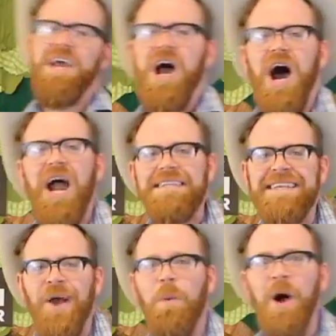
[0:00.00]
Alright,
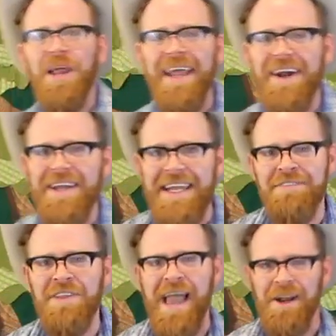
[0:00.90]
sing Old Molly Hare again,
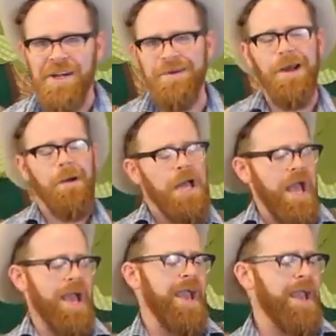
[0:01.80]
even louder. Here we go.
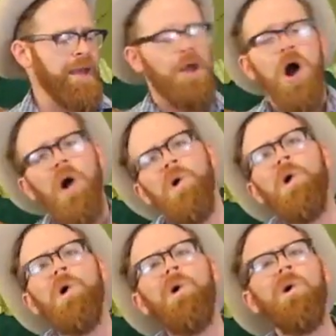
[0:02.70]
And
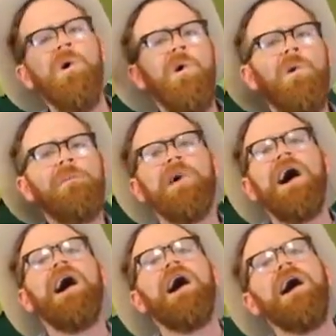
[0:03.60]
Old
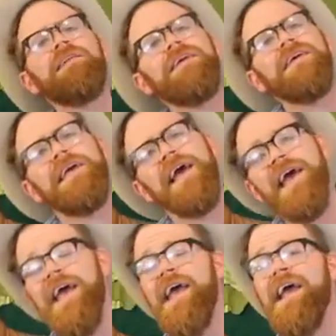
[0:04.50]
Molly
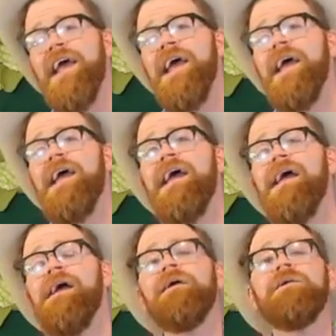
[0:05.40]

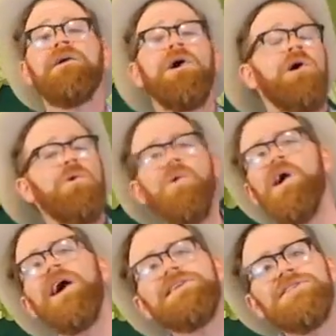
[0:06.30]
Hare,
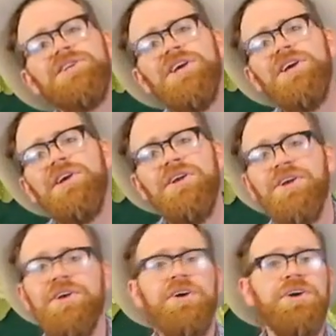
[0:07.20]
what you
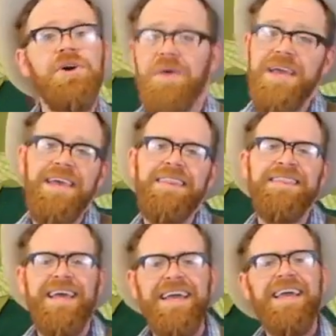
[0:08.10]
doing
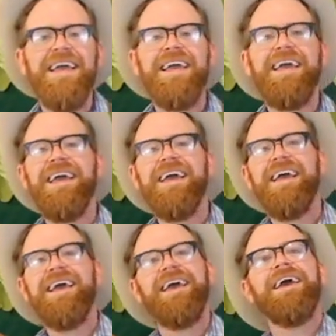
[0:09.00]

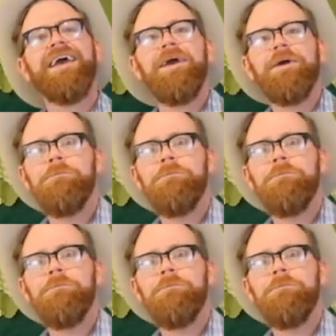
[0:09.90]
there?